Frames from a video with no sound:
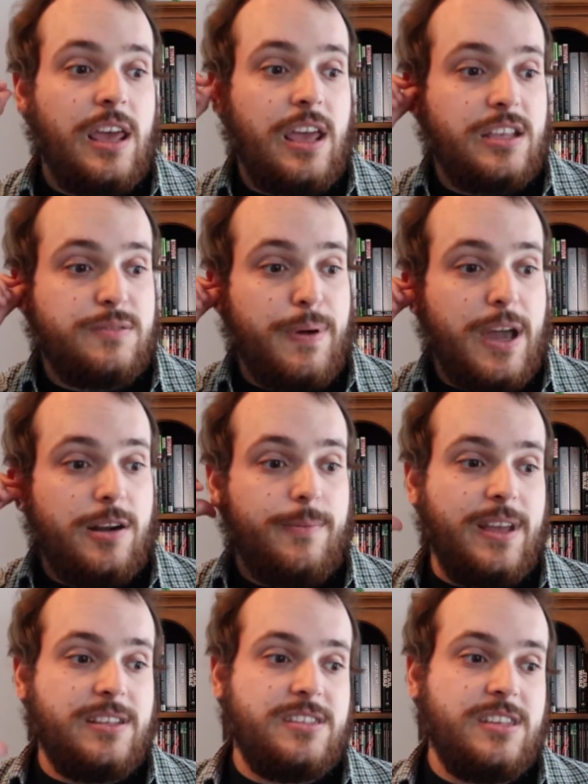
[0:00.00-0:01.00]
and
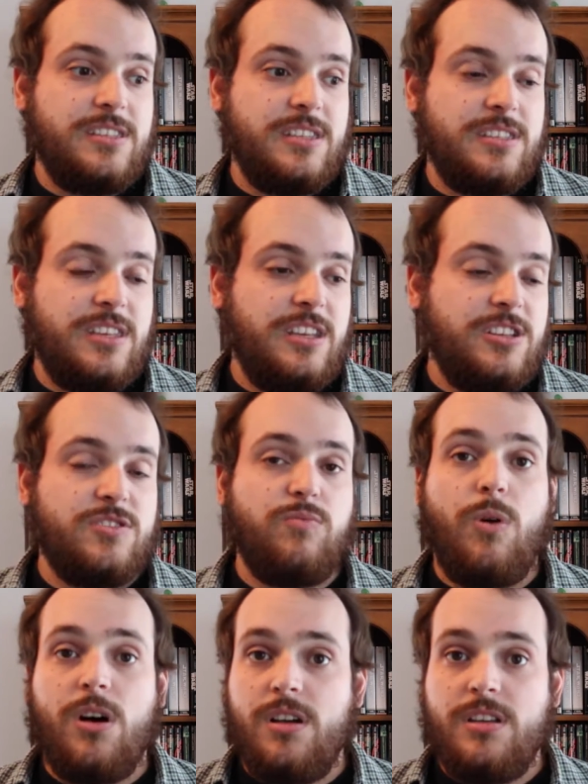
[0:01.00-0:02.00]
Spider-Man sees this and he just
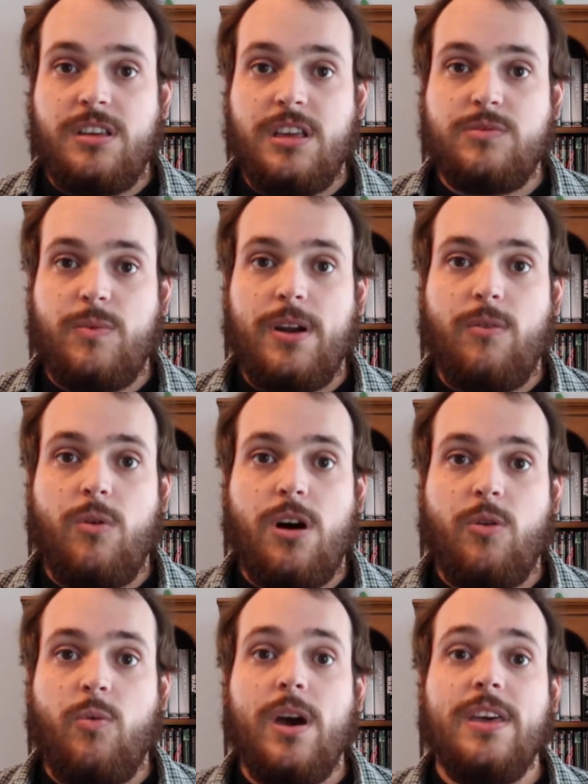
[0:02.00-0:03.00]
gets ready to
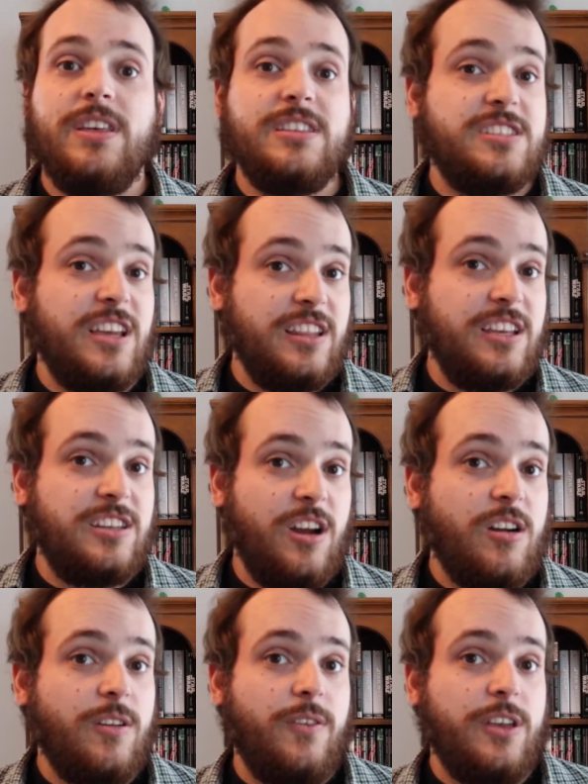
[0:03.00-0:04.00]
walk away. Then suddenly
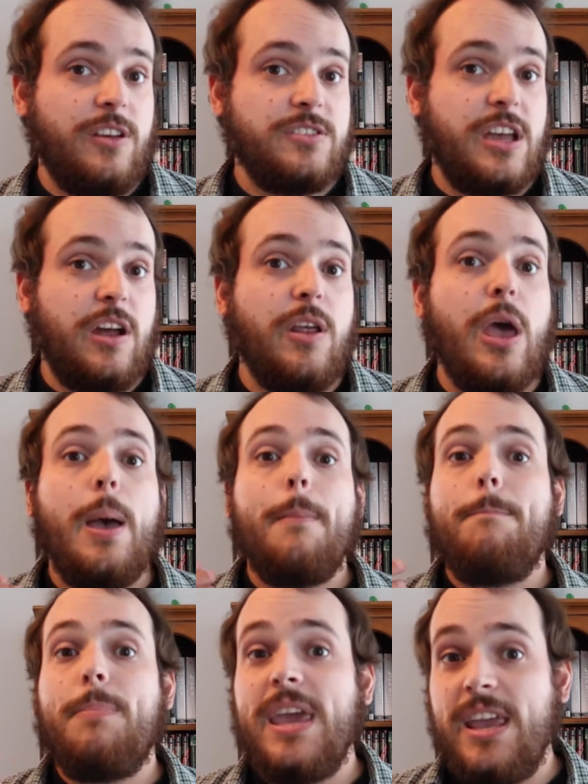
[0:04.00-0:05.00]
Daredevil yells out,
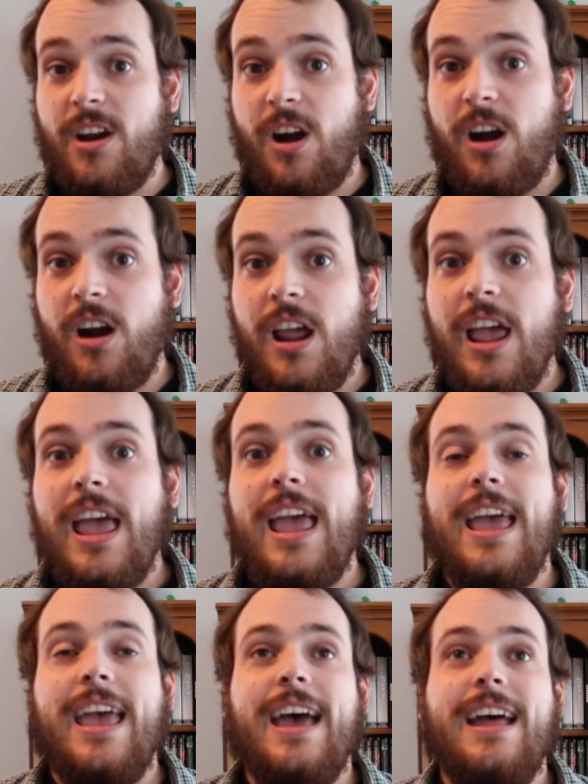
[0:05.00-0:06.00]
"Peter!"
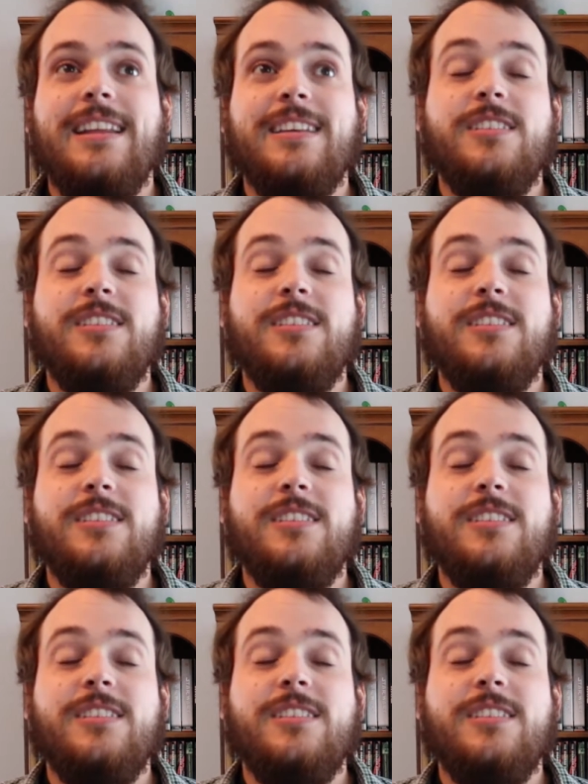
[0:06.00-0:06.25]
And